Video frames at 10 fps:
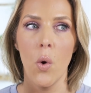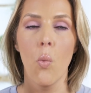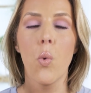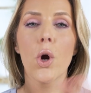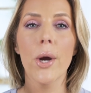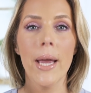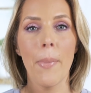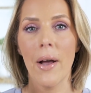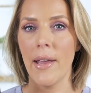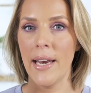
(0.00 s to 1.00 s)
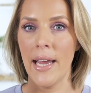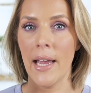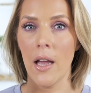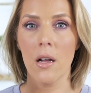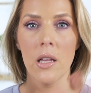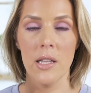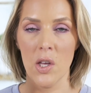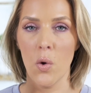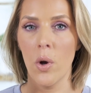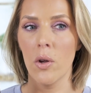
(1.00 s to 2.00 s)
worry about getting a
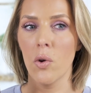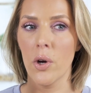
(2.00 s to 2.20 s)
cleansing oil